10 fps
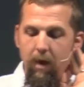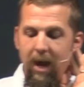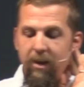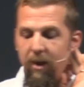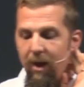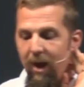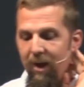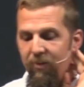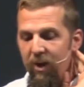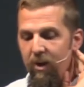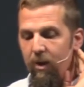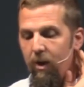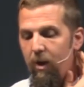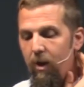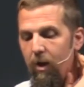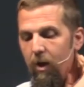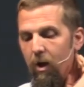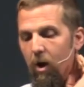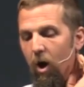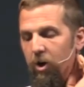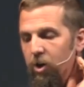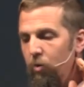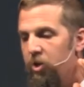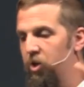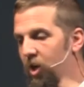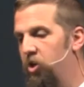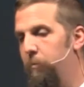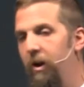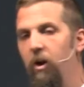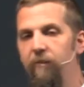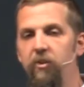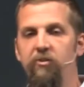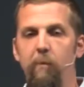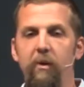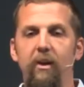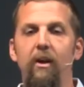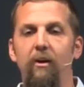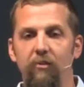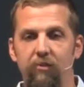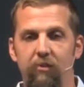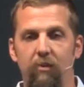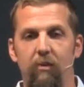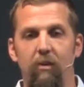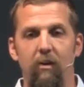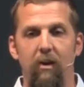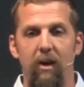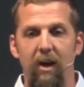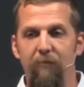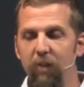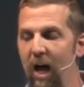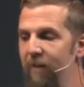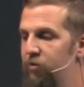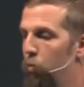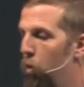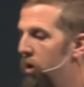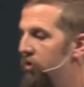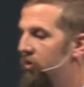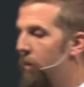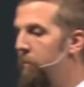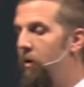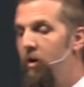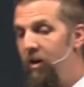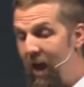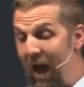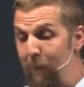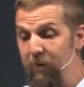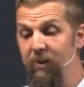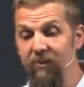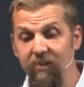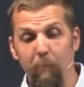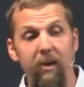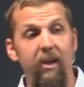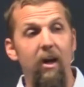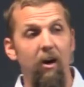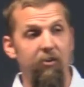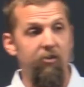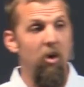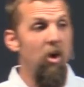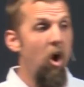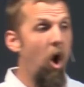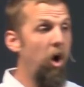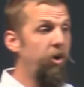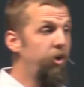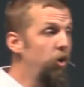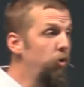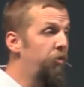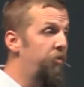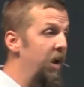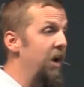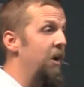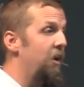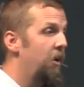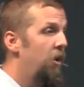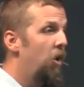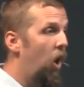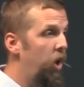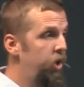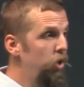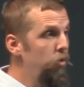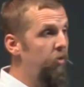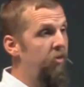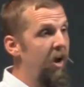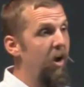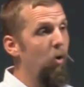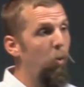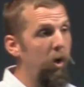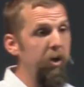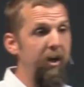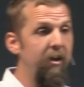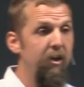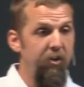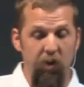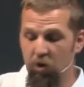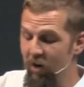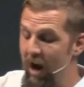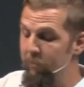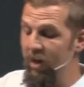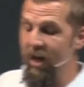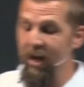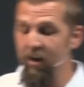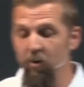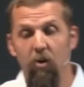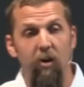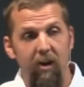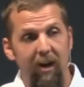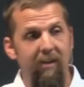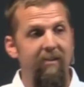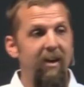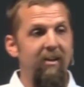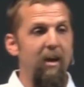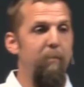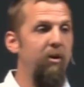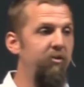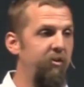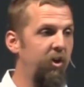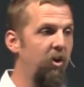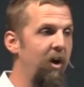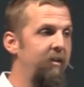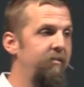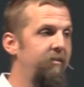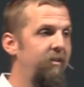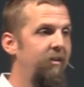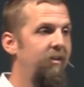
And, and then, are you a stretcher bearer for somebody else? If life's worst some, happened to somebody else, are you there? Are you there willing to grab the handle and take that person to Christ?